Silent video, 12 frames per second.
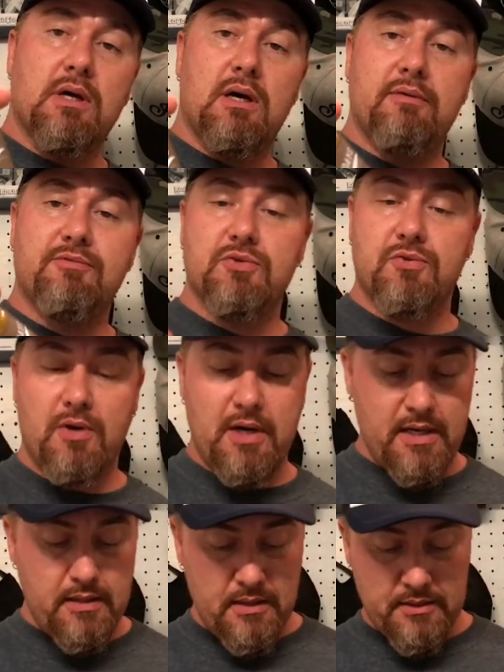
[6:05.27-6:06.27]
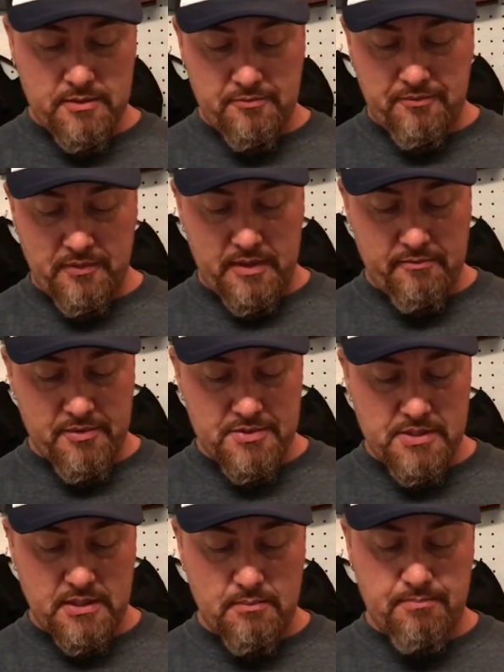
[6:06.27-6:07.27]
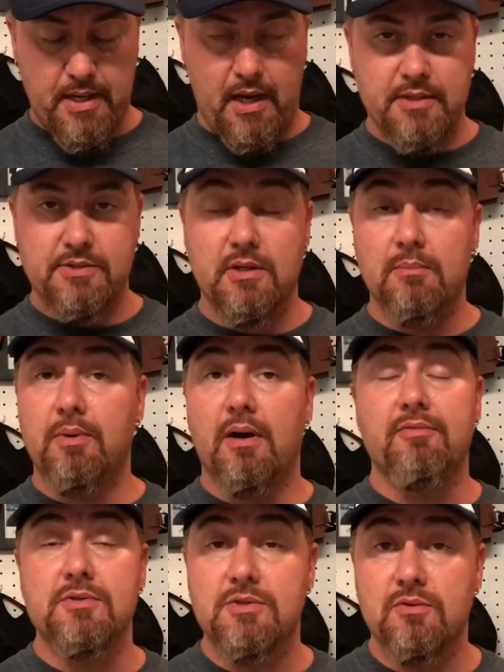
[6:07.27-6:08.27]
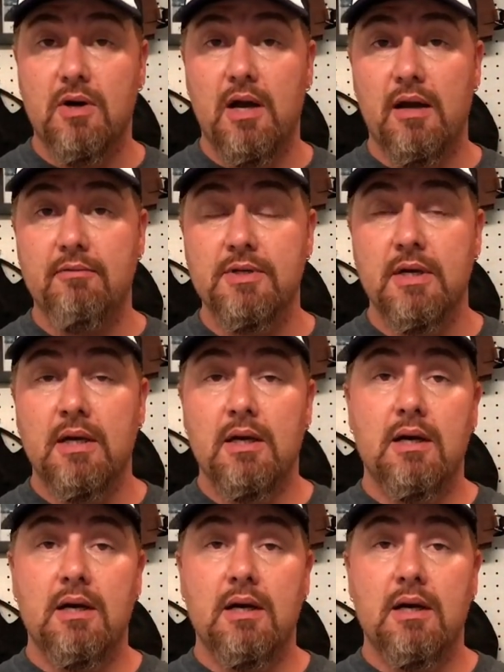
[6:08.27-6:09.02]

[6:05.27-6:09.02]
Now, I've tried other flavors in the past that are breakfast derived,